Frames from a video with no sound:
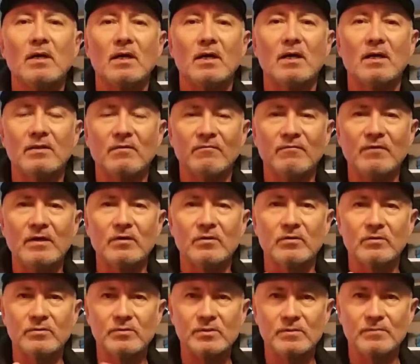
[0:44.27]
the
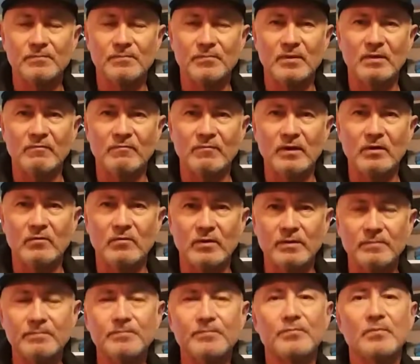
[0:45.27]

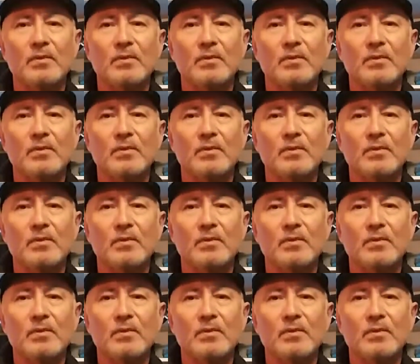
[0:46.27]
fingering.